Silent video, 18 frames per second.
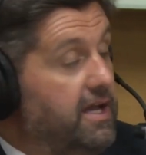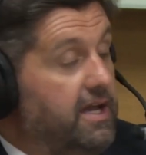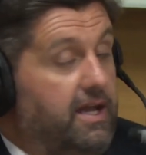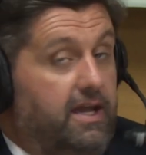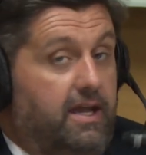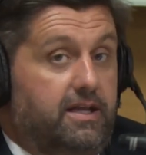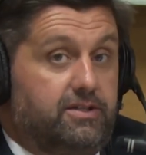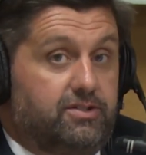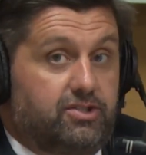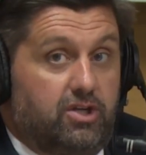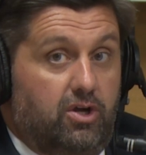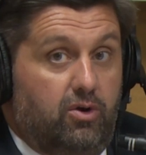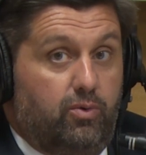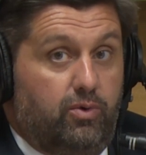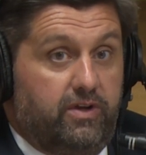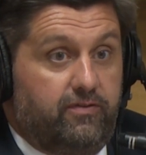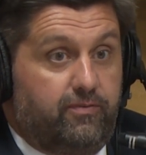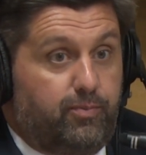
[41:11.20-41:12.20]
and so
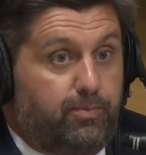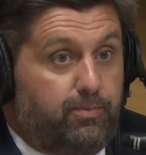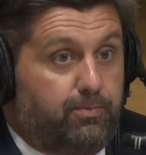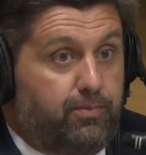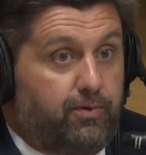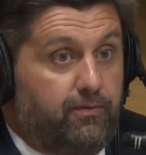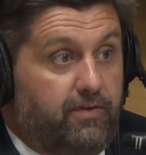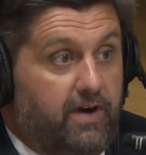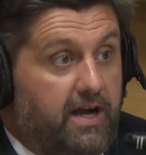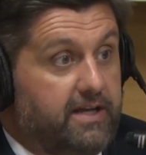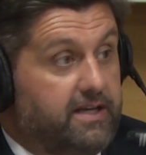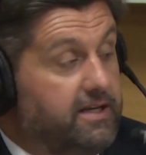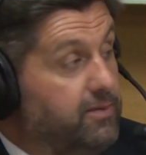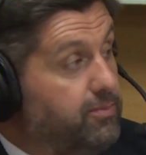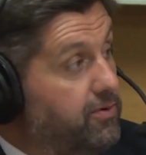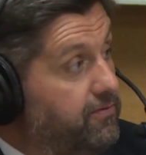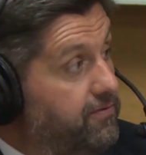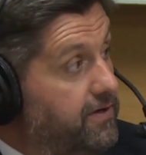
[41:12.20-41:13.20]
we've provided
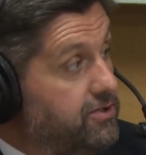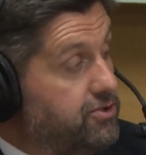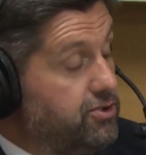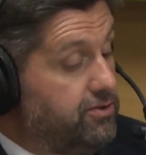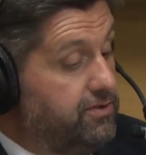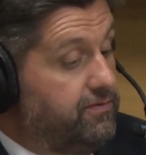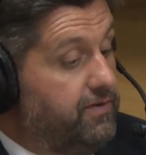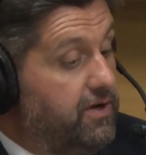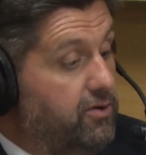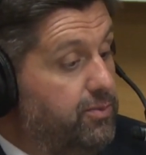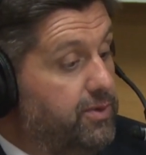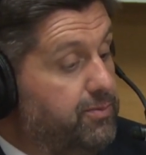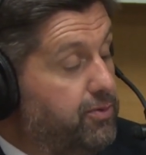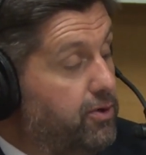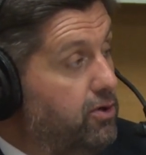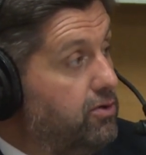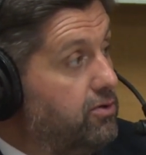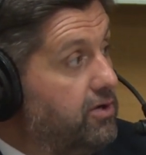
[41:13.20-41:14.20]
a professional development
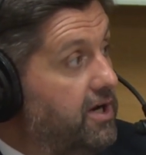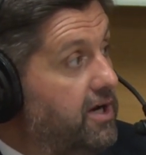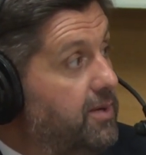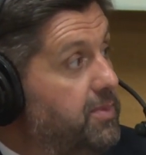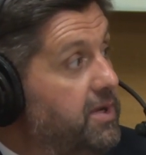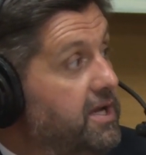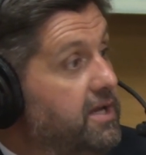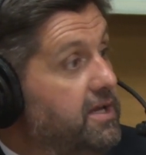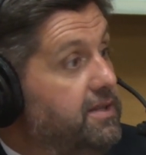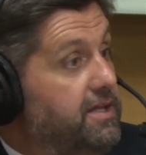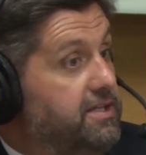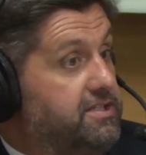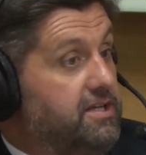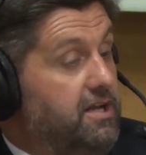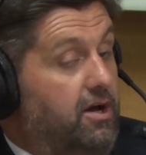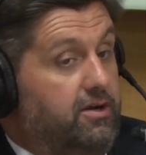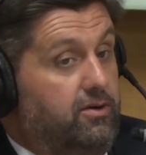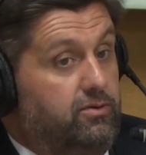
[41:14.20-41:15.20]
program
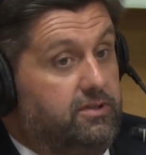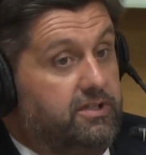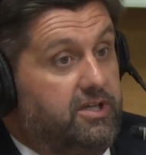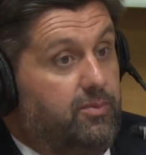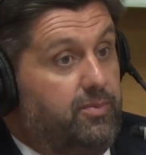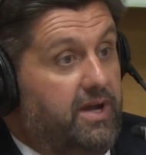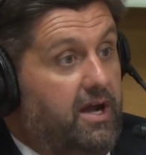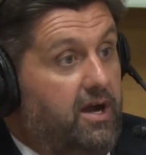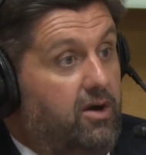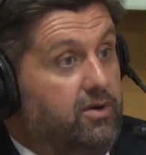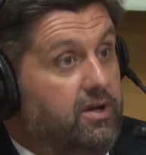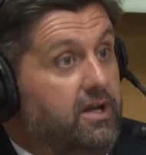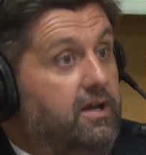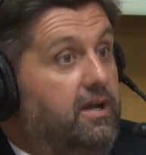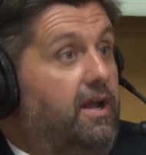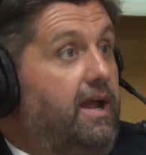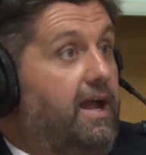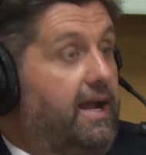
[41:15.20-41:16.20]
that's not only about
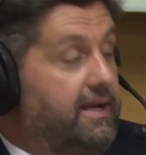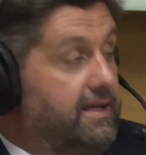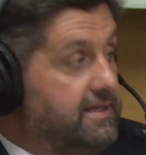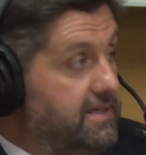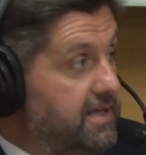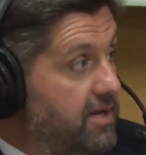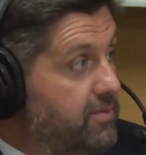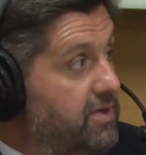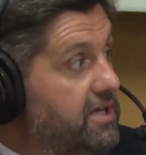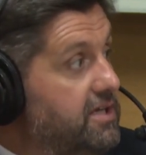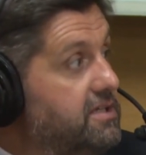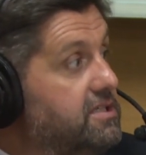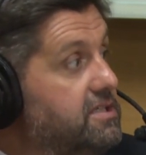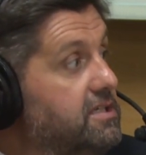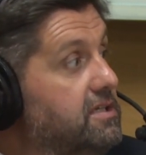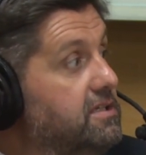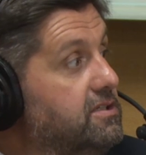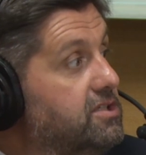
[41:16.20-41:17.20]

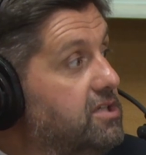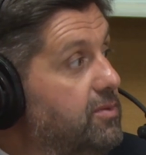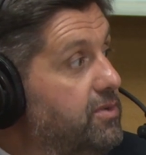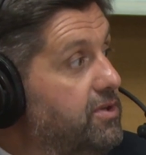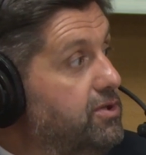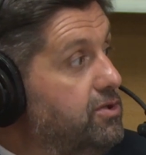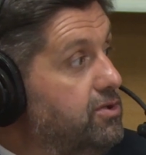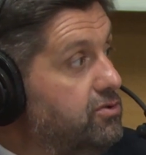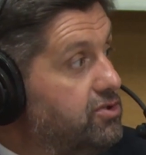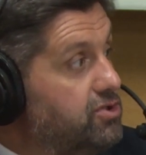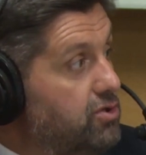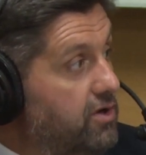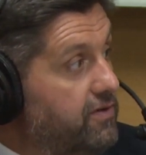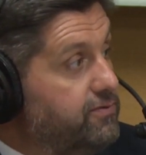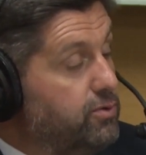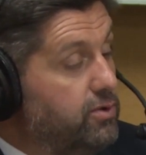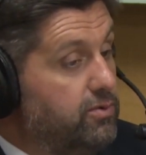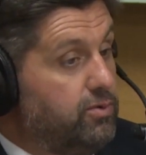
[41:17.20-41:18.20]
academics and some of the new
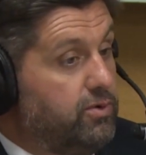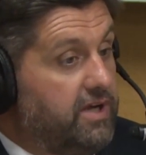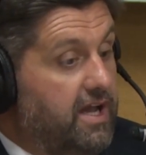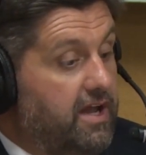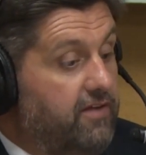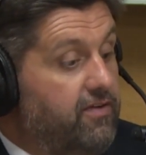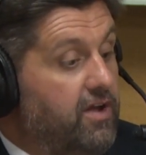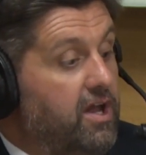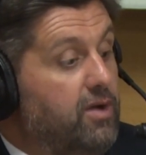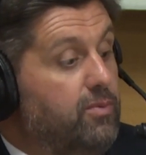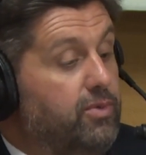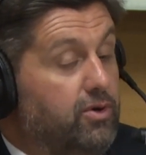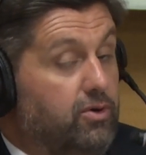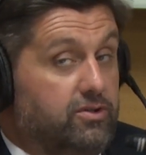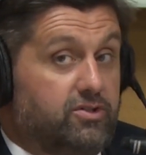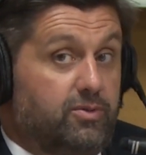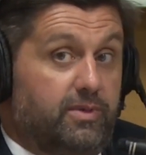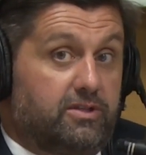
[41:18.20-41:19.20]
software we have, but
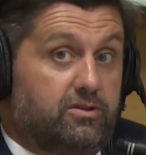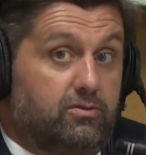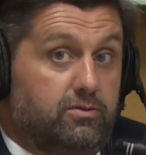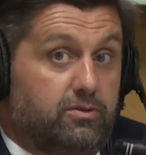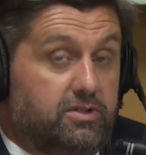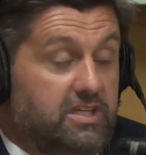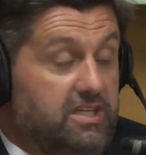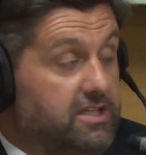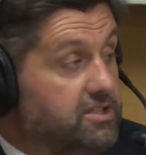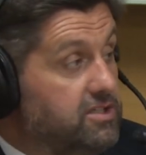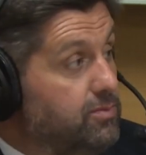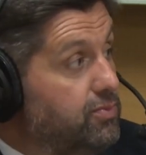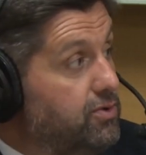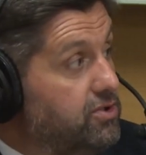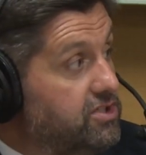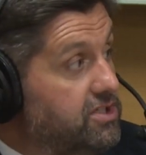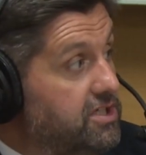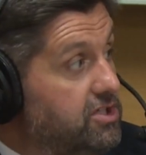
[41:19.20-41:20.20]
also about the routines and
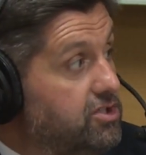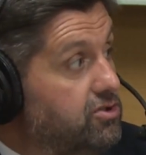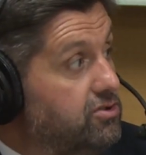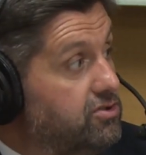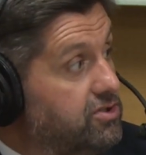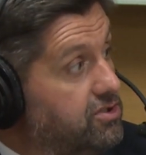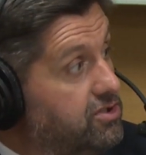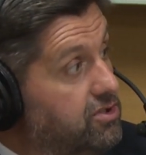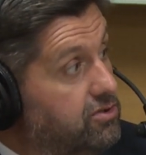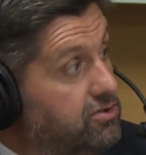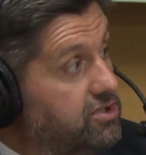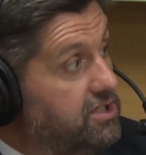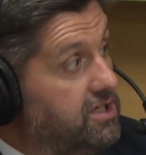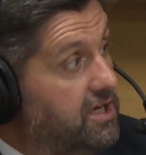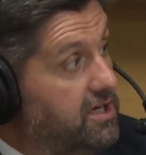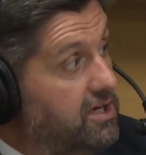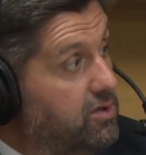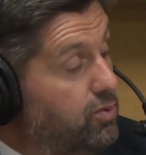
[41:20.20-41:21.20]
procedures
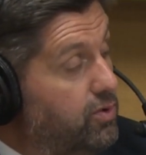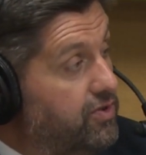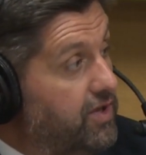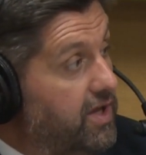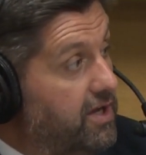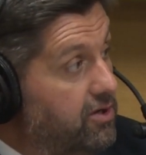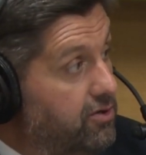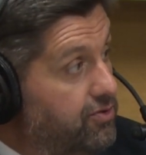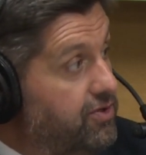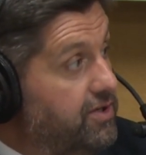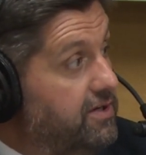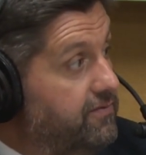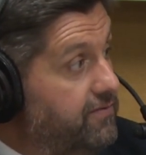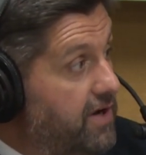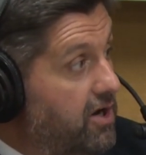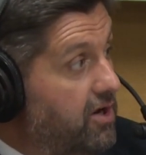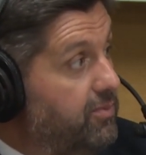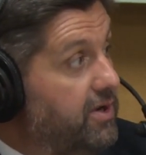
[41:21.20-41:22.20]
associated with a healthy
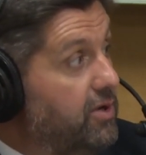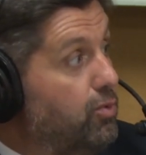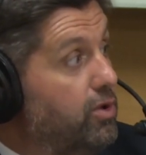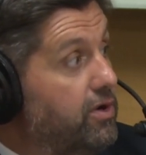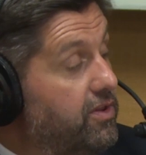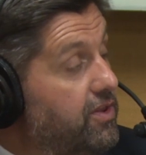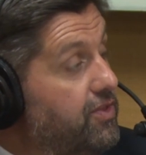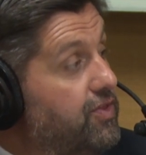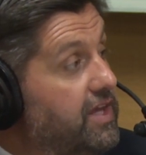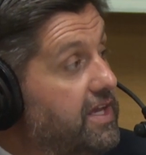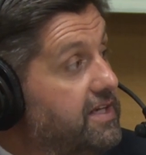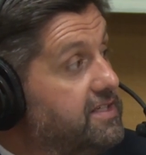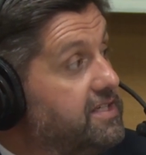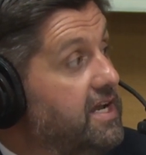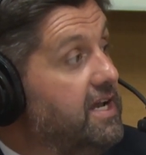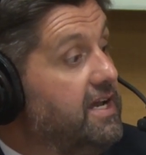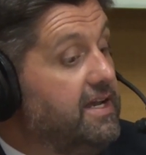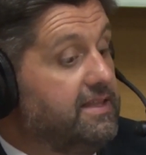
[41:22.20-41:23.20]
environment. What are the
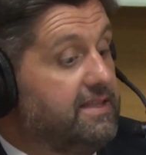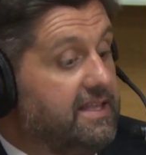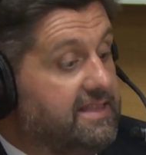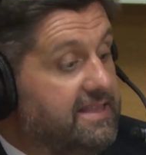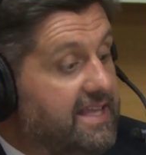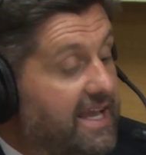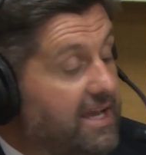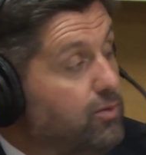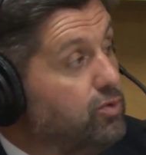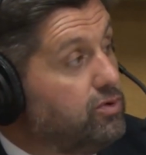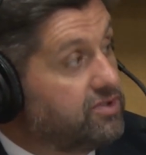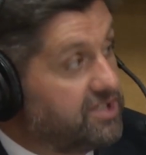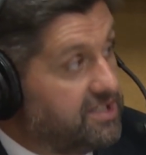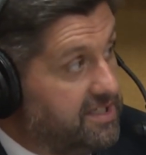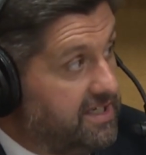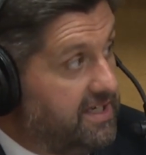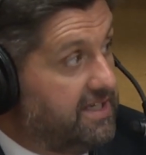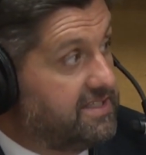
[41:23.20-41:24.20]
things that they will
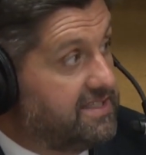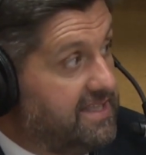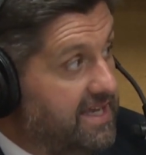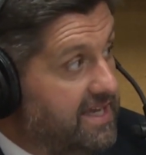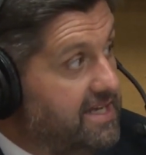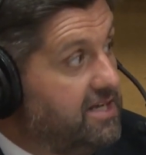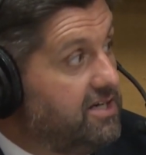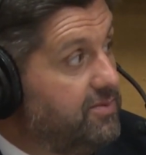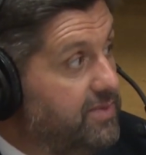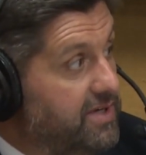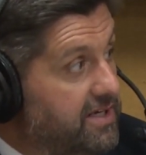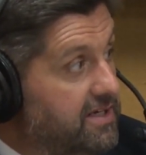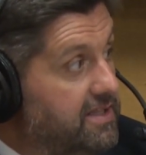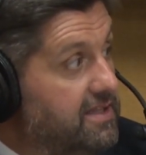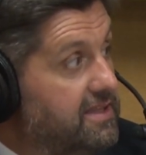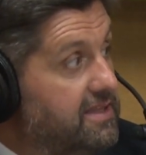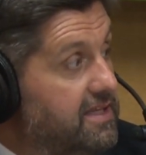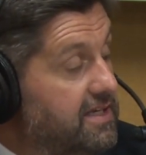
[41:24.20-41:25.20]
see as they come in,
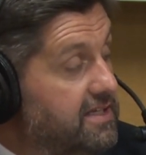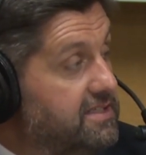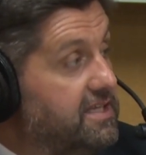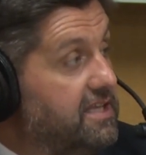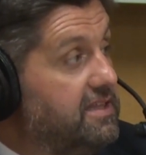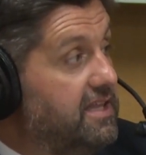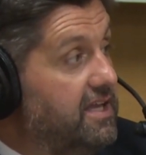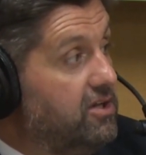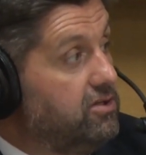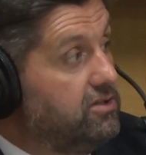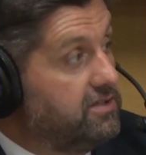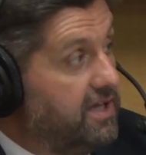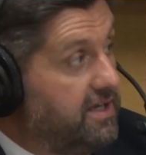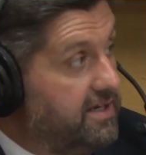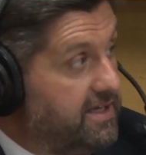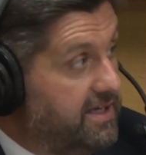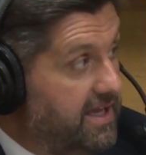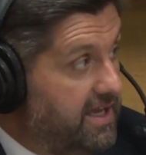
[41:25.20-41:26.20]
and the things that they'll
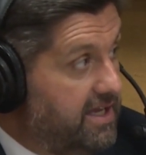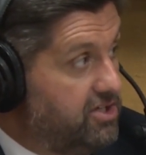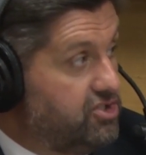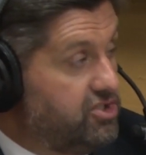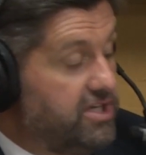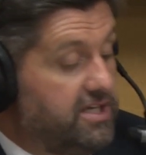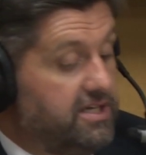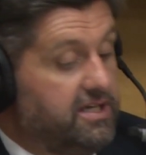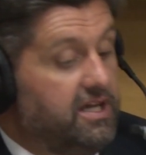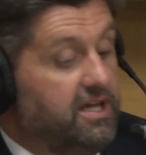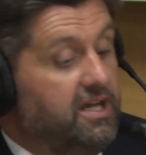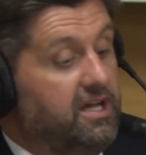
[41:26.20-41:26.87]
get engaged in